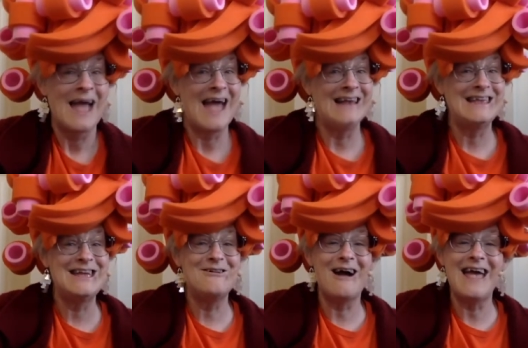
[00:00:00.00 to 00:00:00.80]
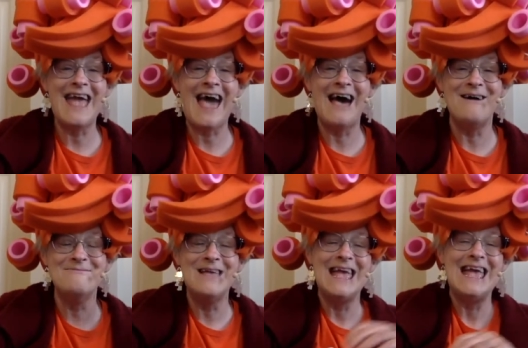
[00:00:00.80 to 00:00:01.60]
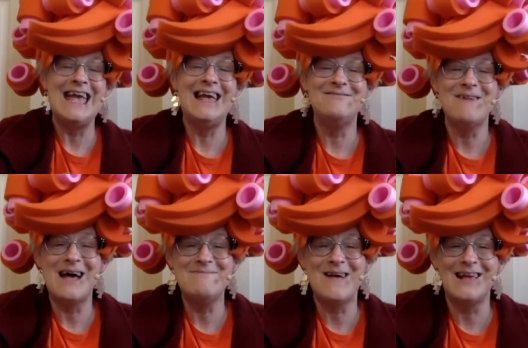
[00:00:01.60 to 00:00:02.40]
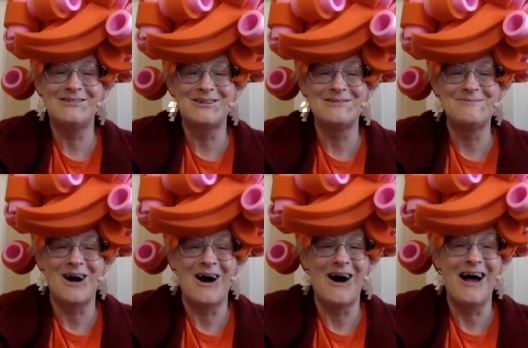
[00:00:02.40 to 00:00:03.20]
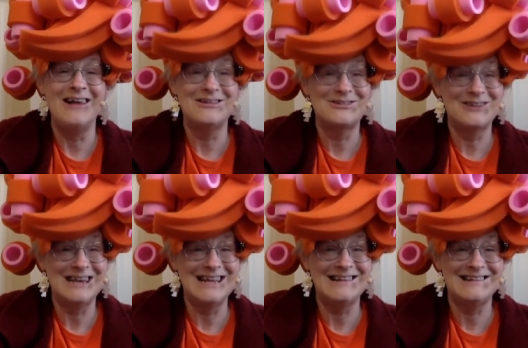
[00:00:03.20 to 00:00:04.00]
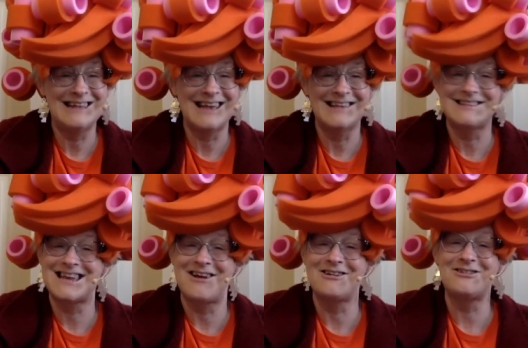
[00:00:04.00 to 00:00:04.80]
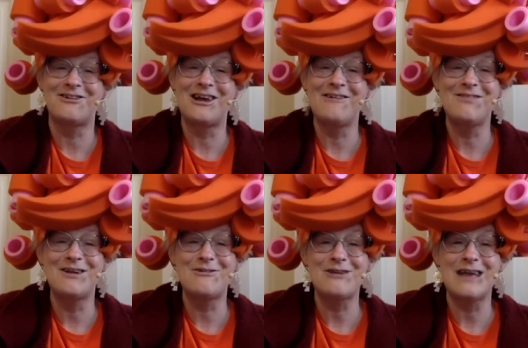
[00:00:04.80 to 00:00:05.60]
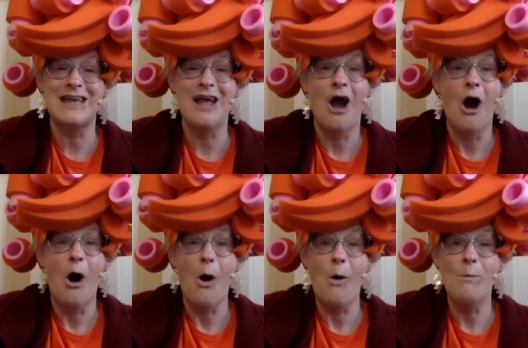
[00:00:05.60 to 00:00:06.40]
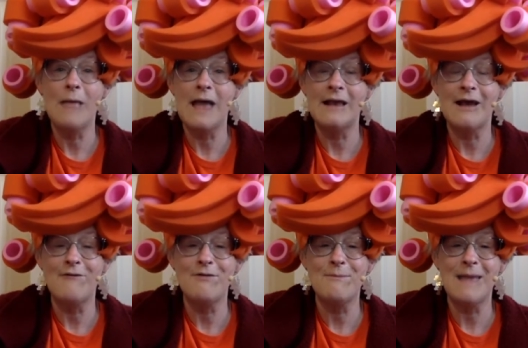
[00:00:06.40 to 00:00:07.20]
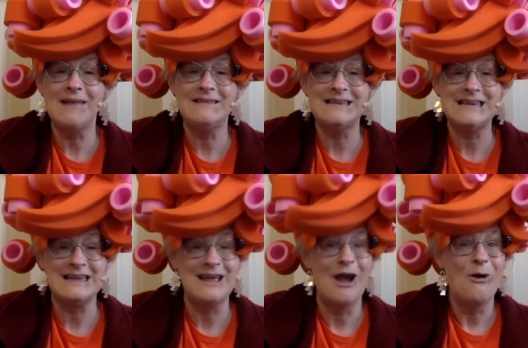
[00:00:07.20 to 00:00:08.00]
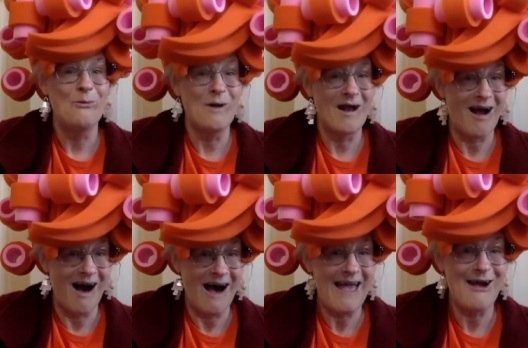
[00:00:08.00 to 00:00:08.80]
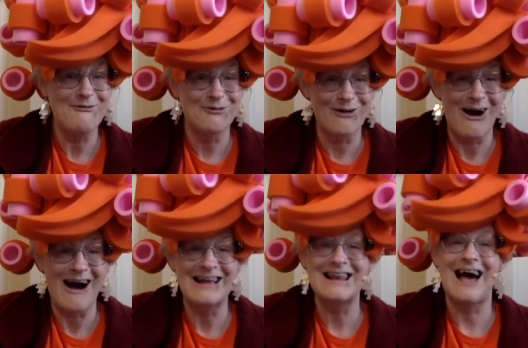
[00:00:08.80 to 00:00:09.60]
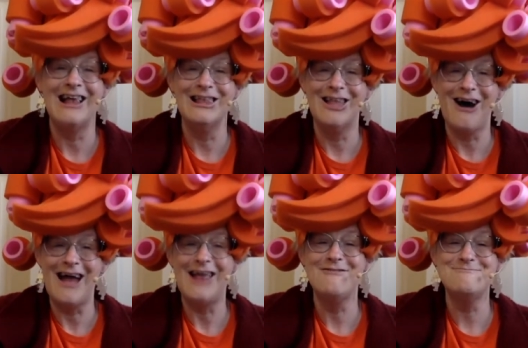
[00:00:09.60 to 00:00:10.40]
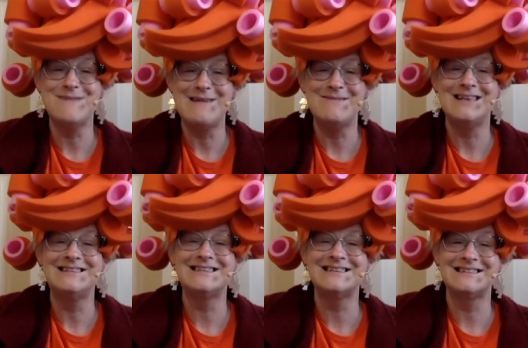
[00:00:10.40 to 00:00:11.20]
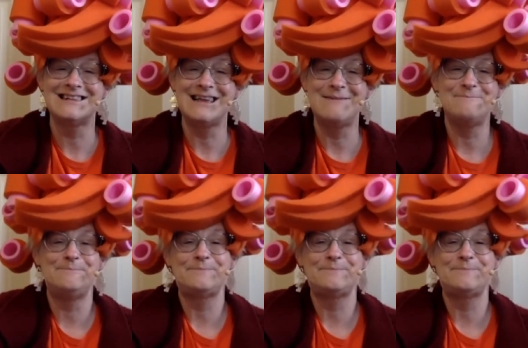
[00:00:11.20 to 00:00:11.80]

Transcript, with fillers: And here I am in my bedroom on Treaty 6, territory of the Cree, homeland of the Metis, where I have rocked a lot of babies to sleep